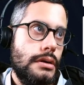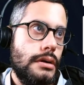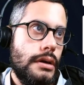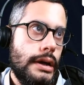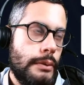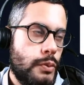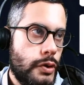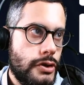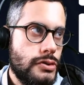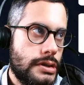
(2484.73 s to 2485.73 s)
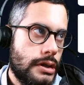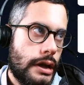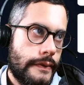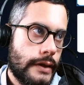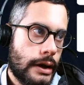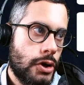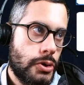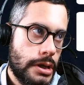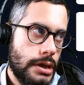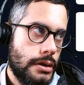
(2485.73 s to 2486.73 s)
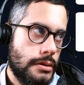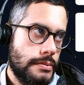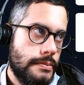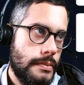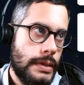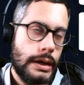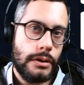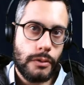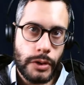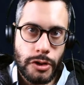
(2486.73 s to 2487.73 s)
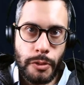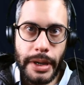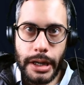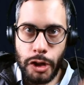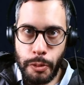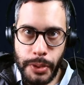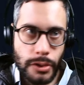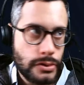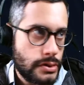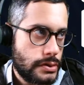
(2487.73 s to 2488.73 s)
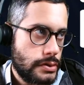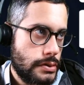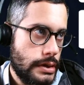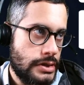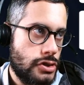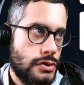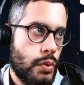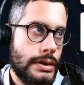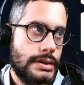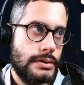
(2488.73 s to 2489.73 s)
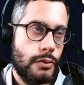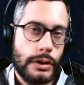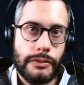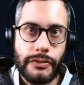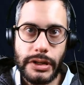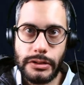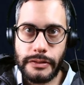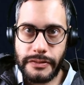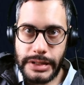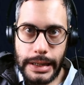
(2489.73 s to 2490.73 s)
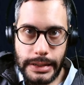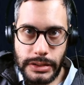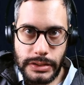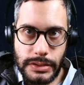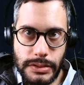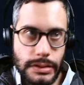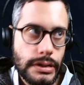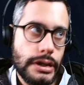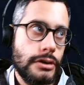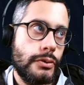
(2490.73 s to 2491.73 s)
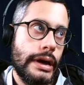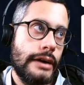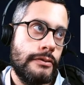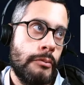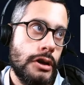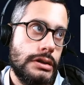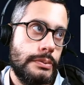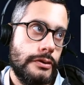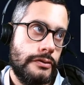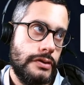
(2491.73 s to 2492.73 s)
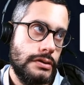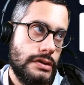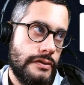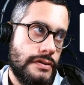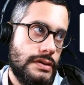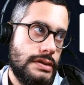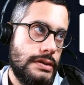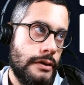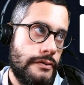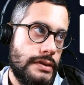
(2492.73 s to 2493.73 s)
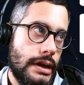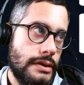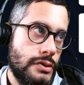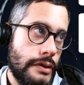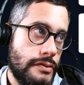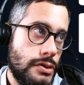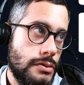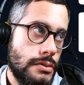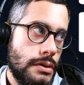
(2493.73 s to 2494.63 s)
And I'm reusing a lot of that code here. Now, when you make a new post, it's just one field of text. Here we have multiple fields of text. We have two.